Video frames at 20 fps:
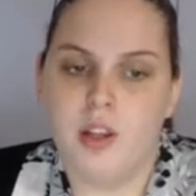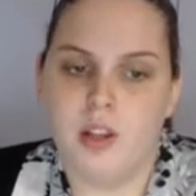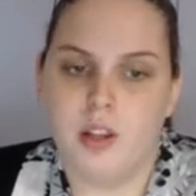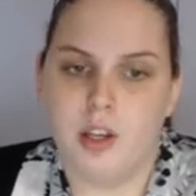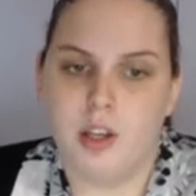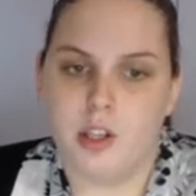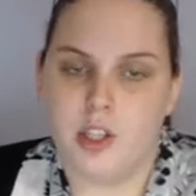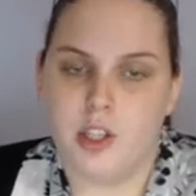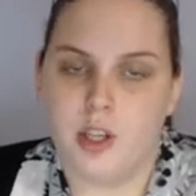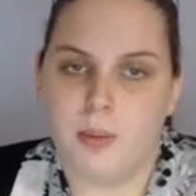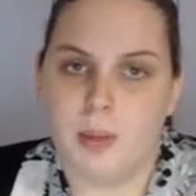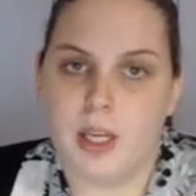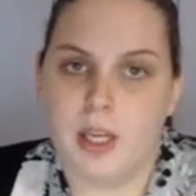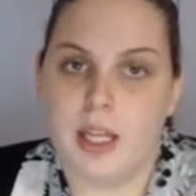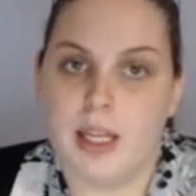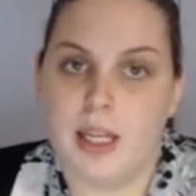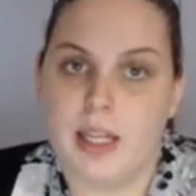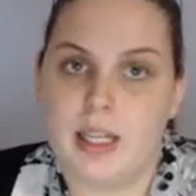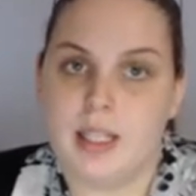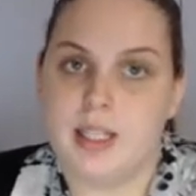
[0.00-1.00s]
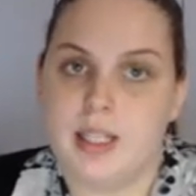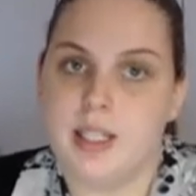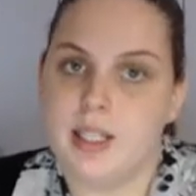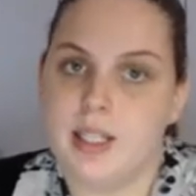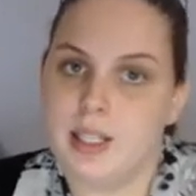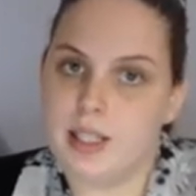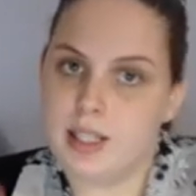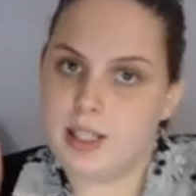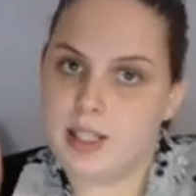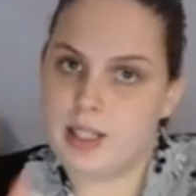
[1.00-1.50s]
There should be at least
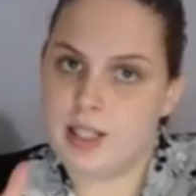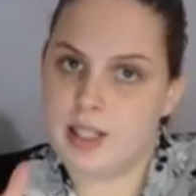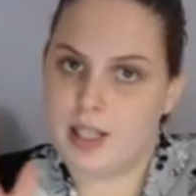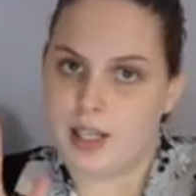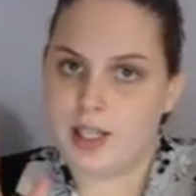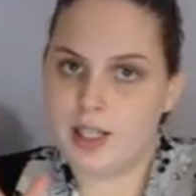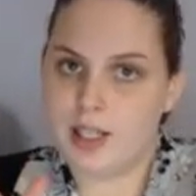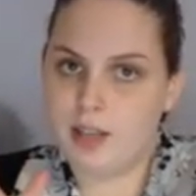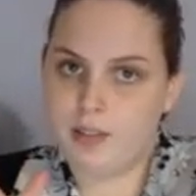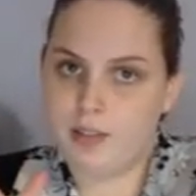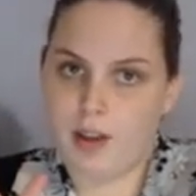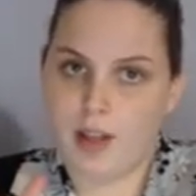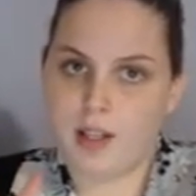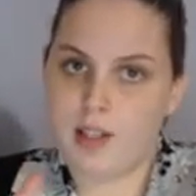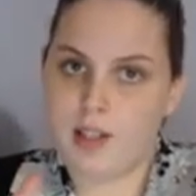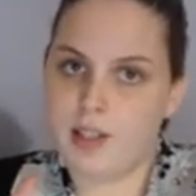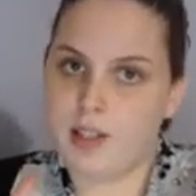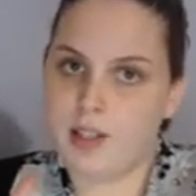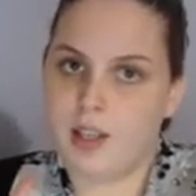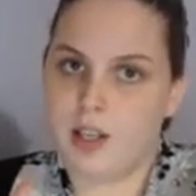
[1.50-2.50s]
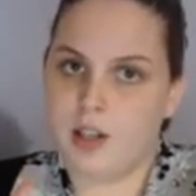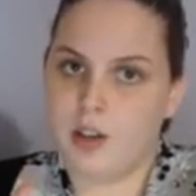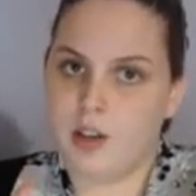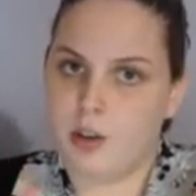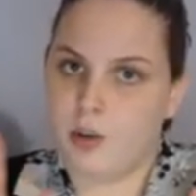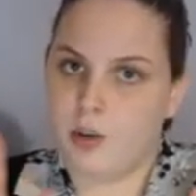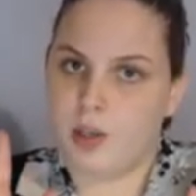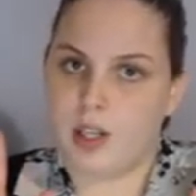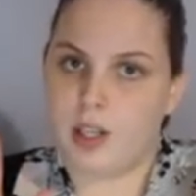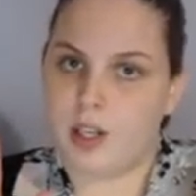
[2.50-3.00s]
6 events
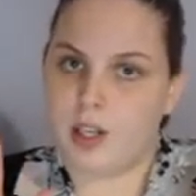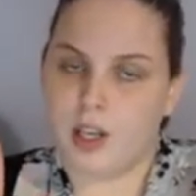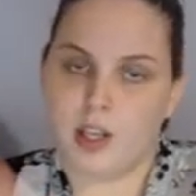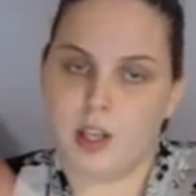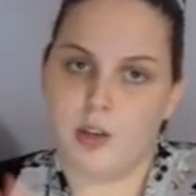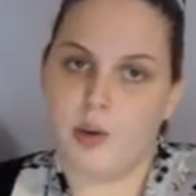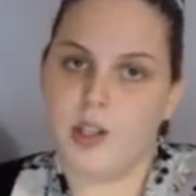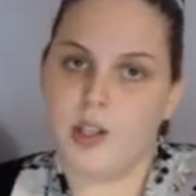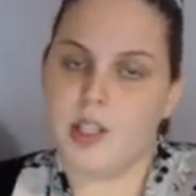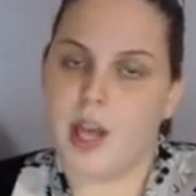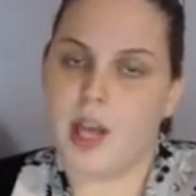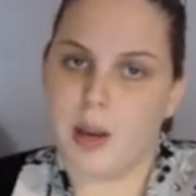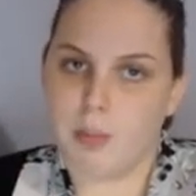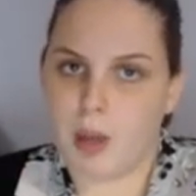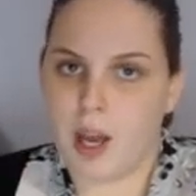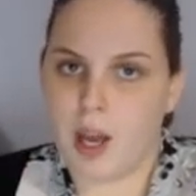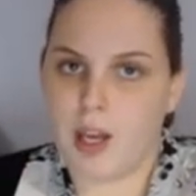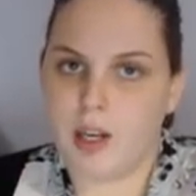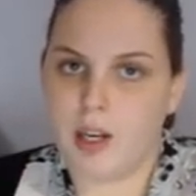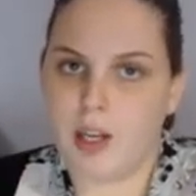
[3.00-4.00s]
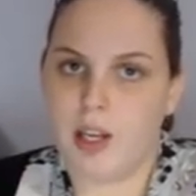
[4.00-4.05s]
included in your timeline,